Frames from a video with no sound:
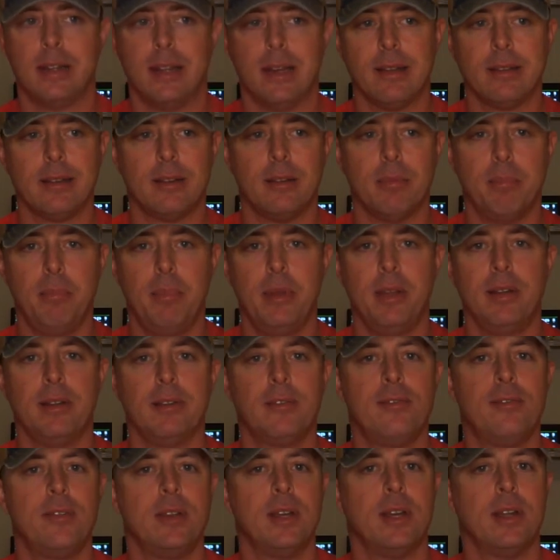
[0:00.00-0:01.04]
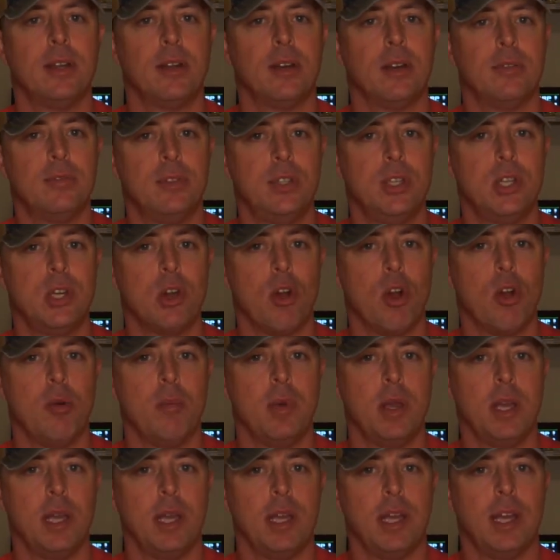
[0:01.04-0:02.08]
that's the benefit of
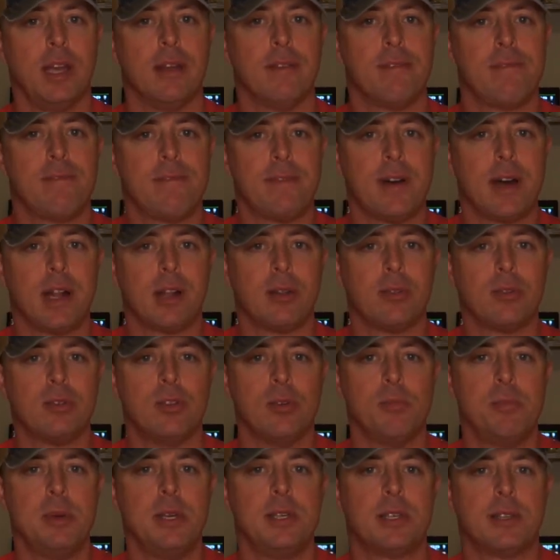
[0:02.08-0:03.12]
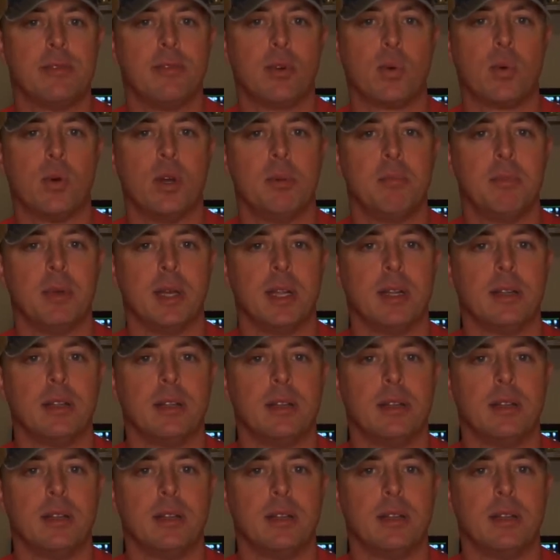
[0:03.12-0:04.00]
G-Army. It follows the piece of equipment.